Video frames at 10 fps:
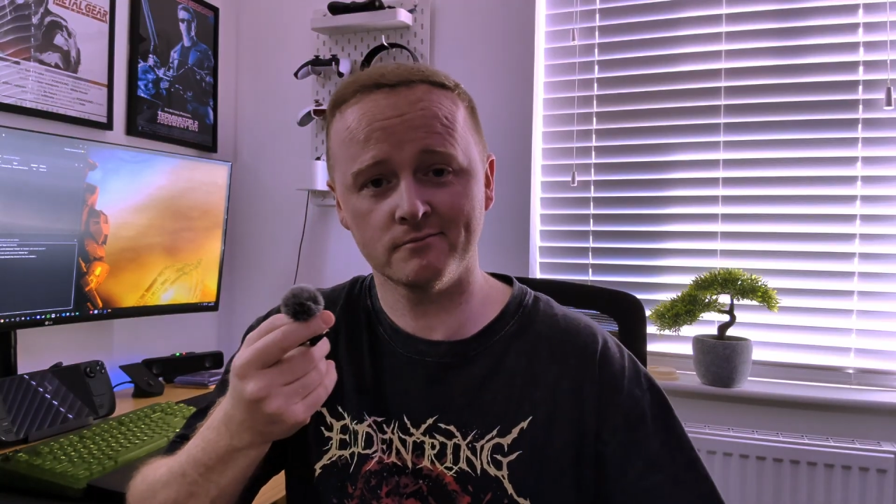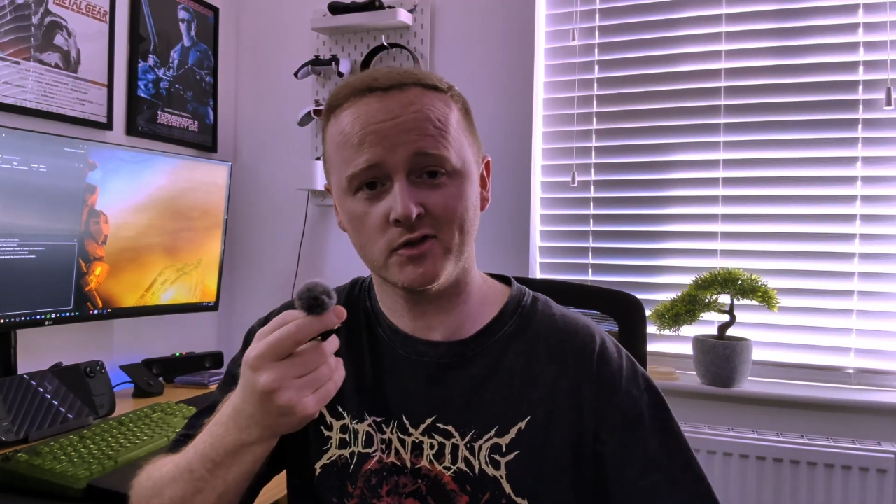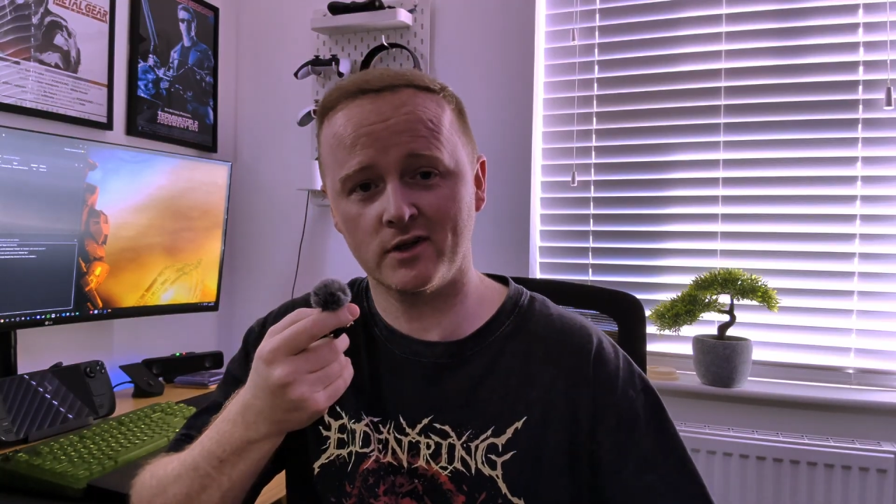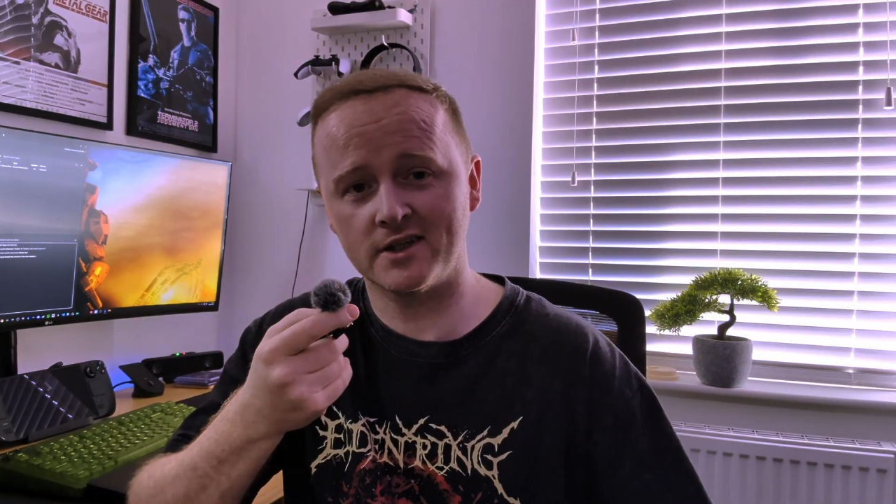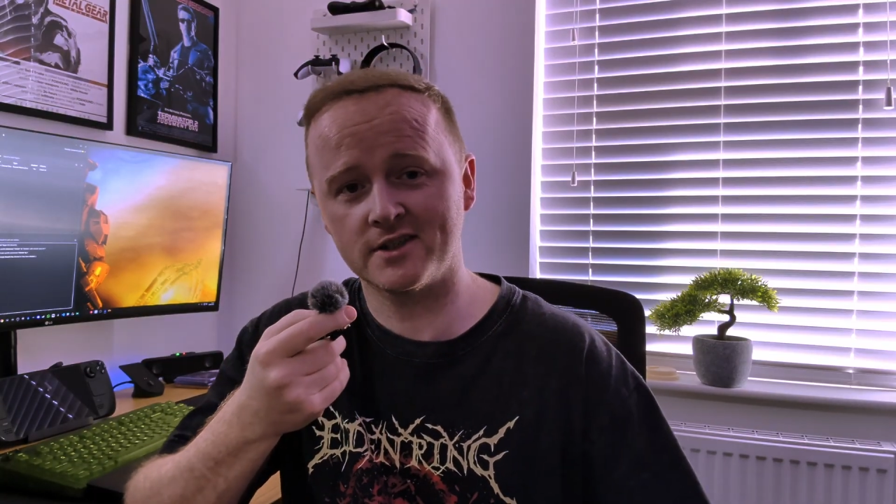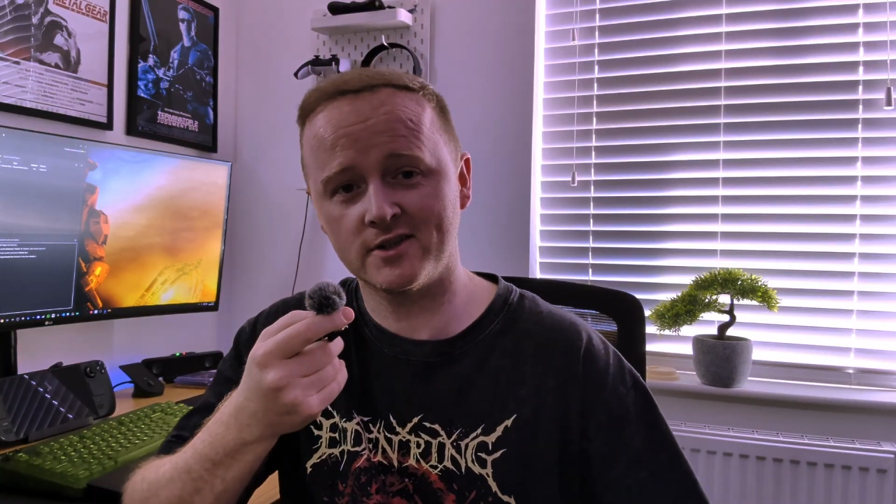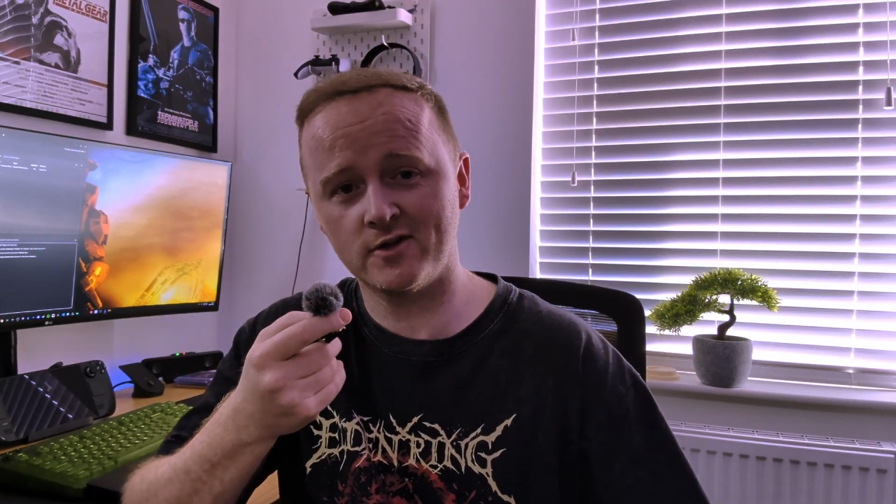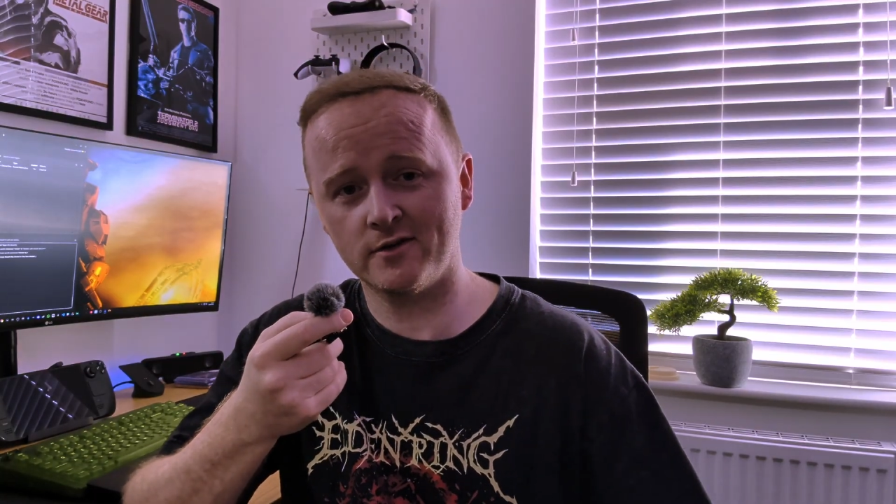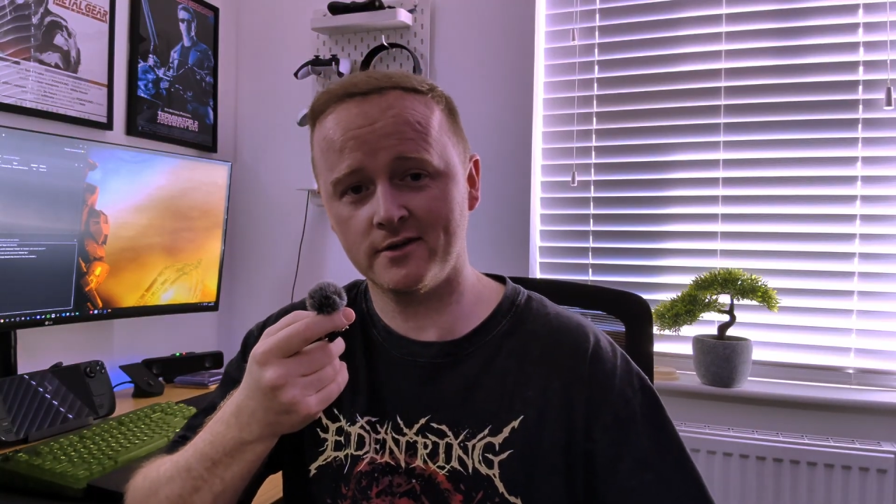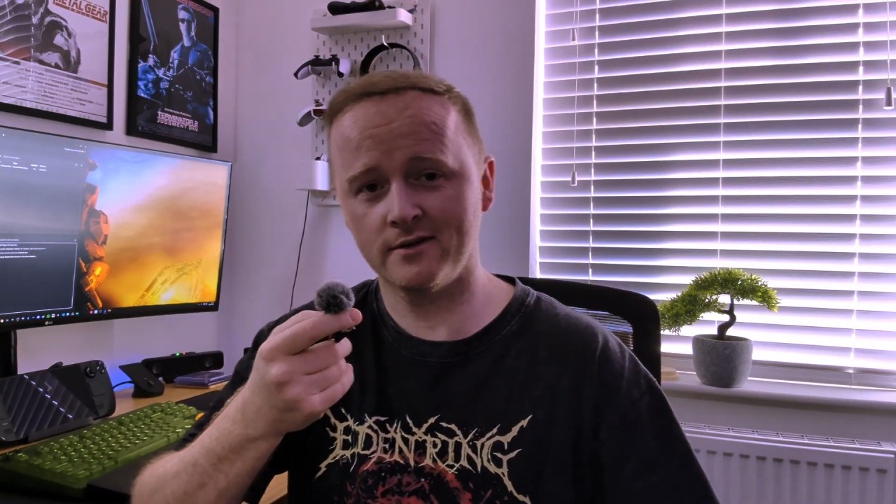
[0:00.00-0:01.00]
So let's get
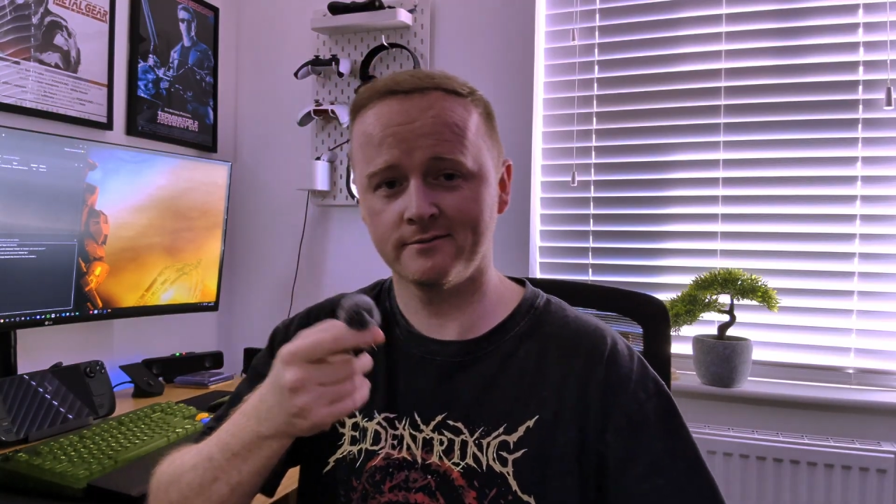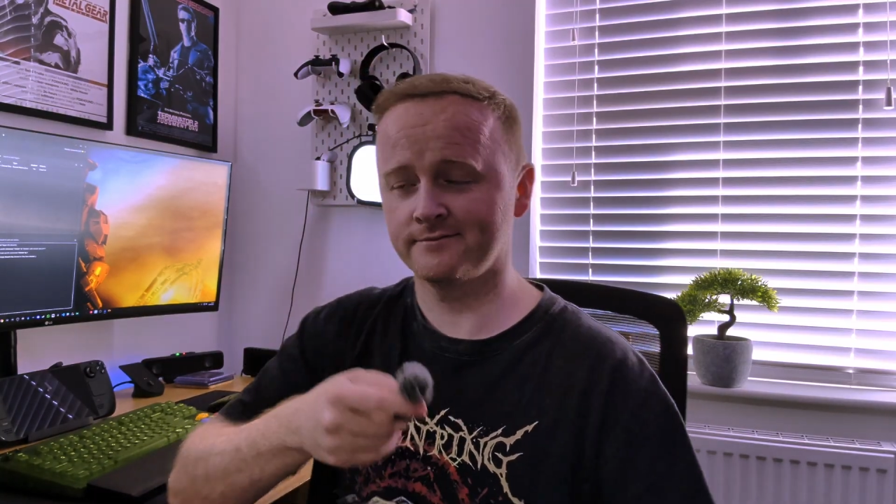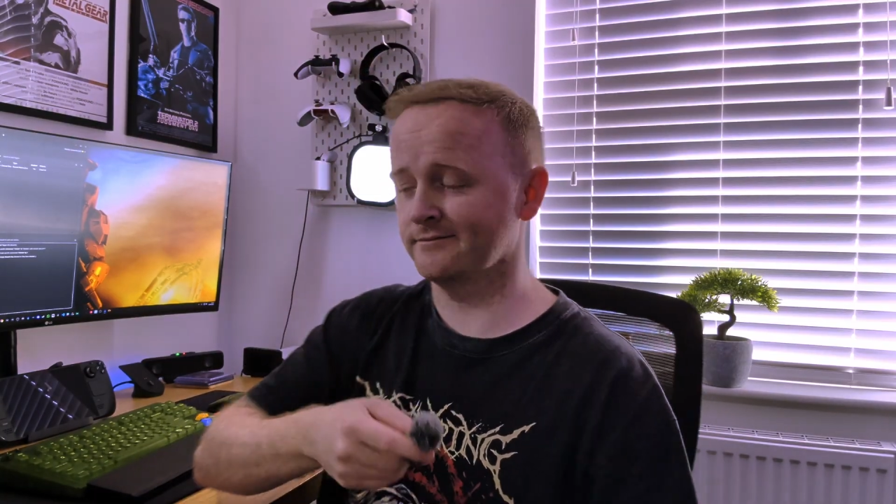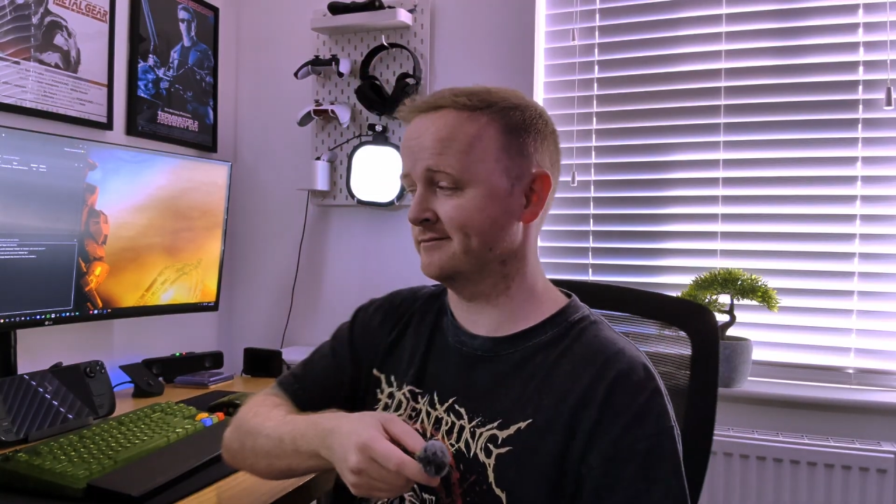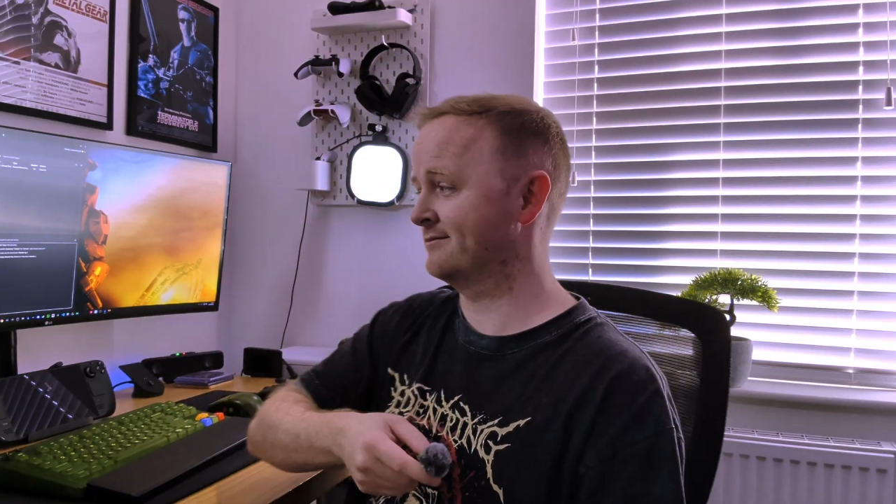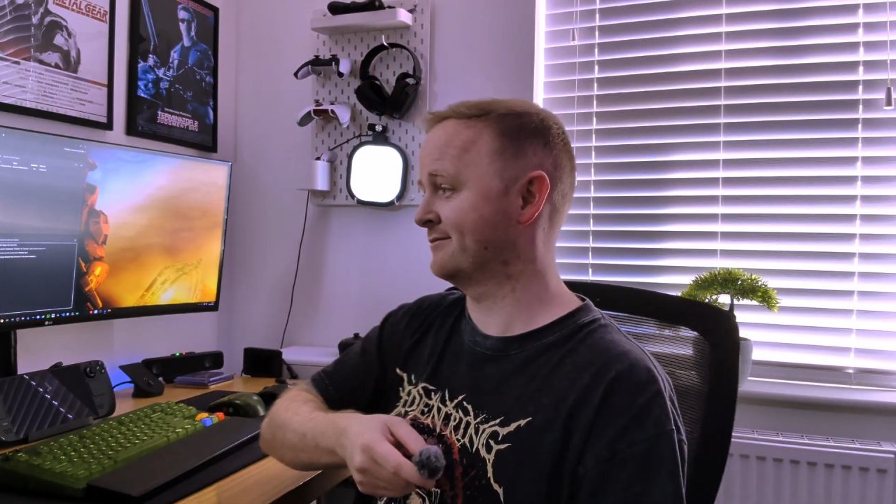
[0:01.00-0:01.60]
started. So the first thing we